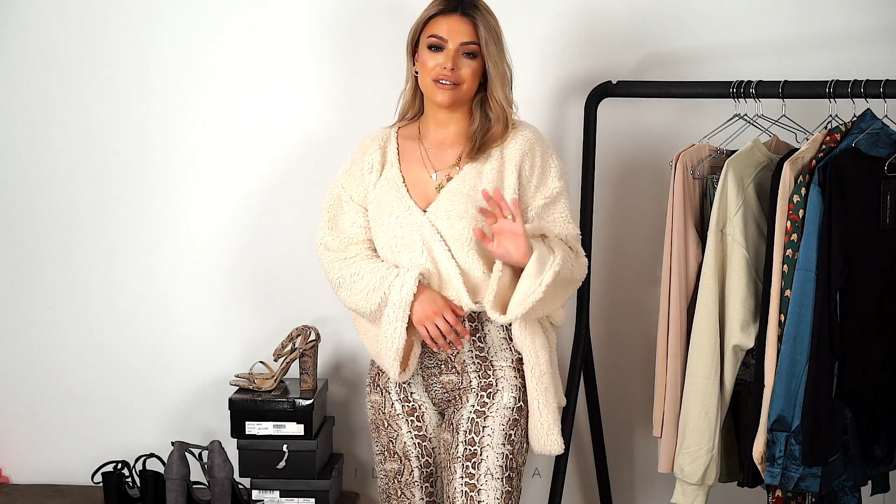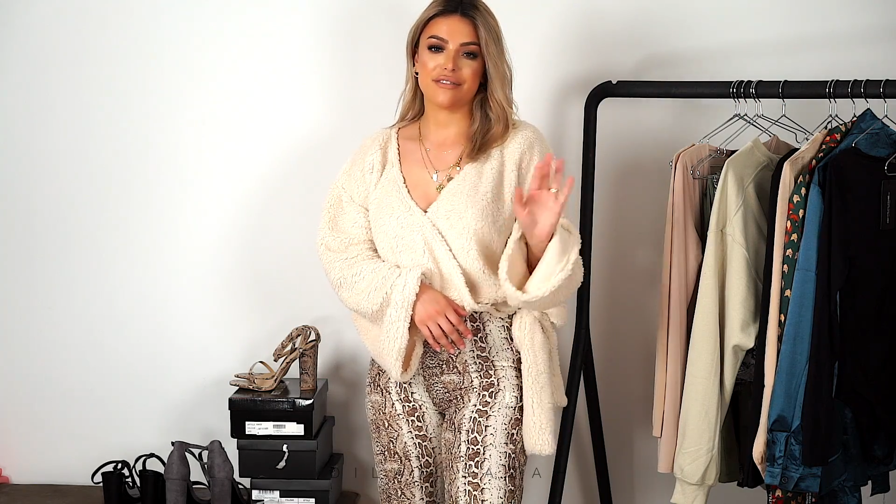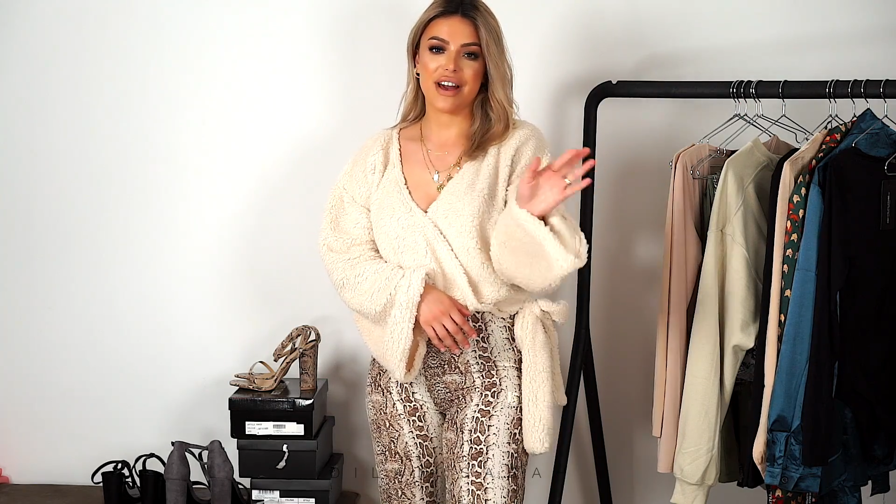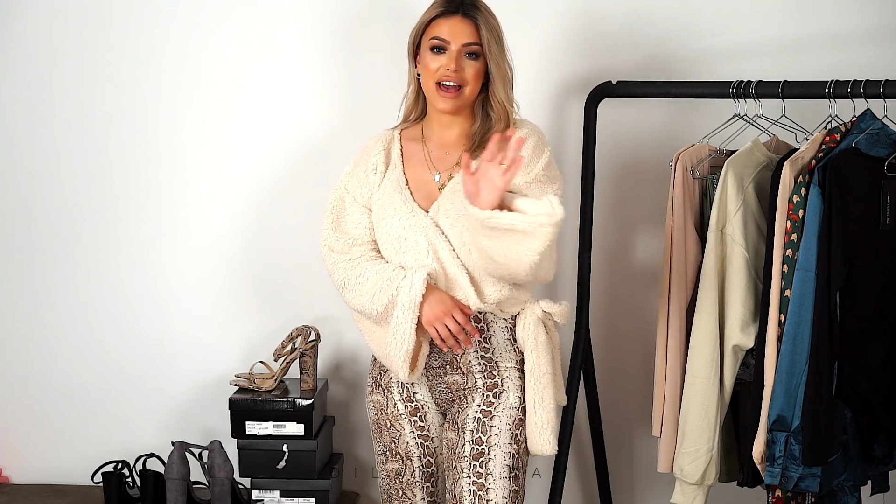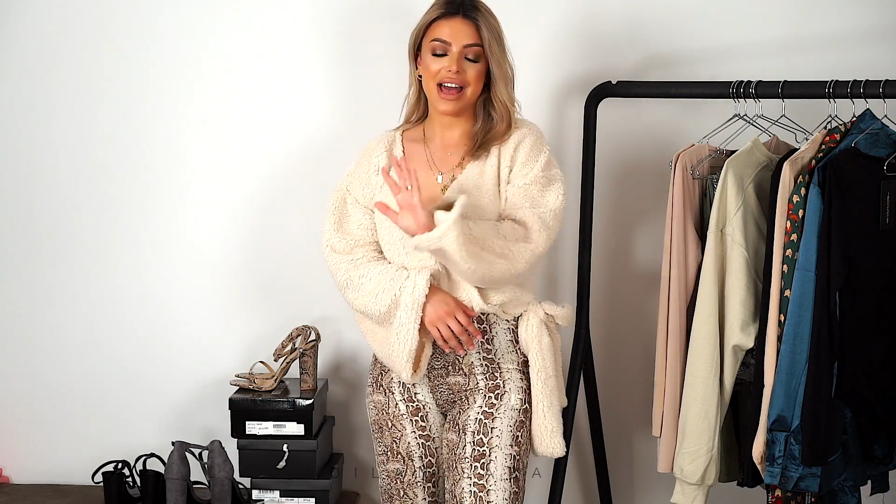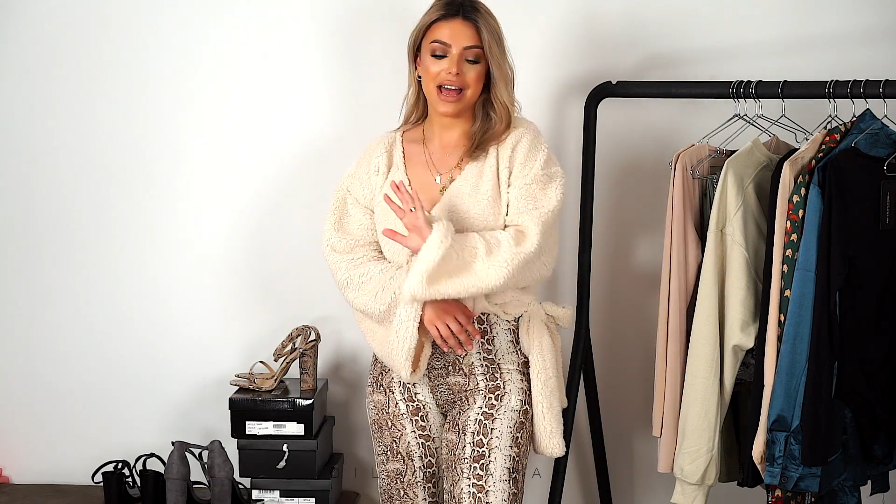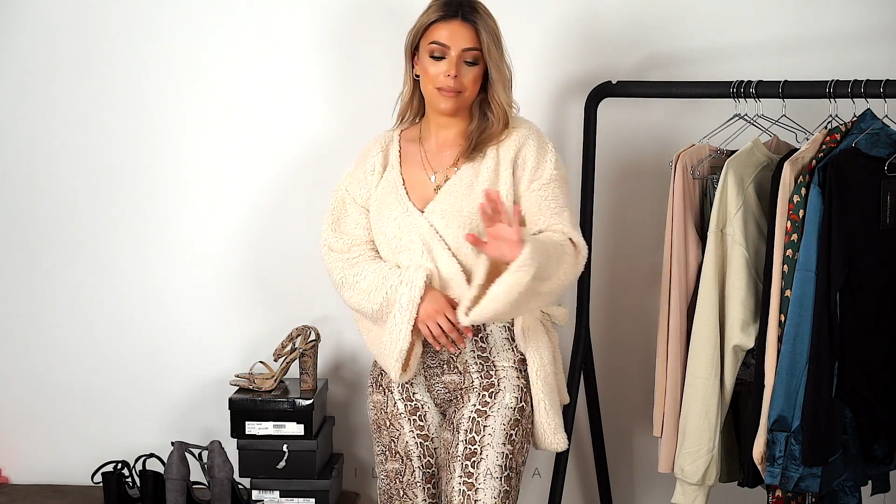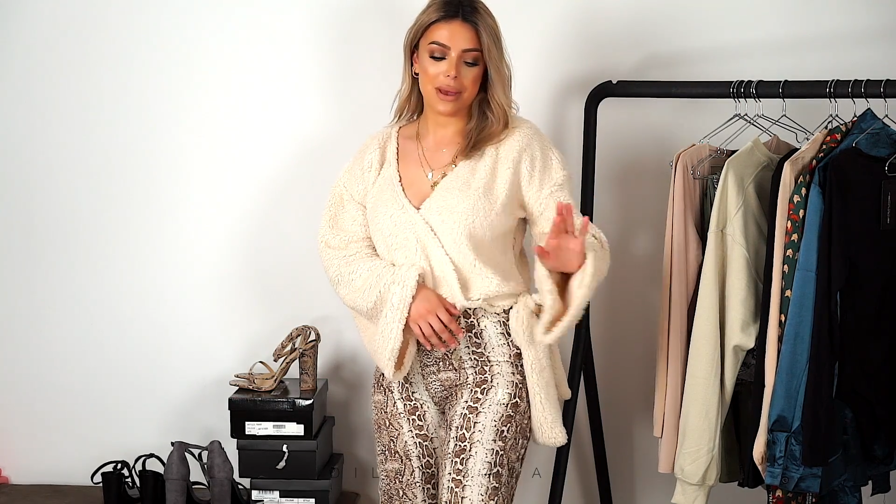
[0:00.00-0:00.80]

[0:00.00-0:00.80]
fine,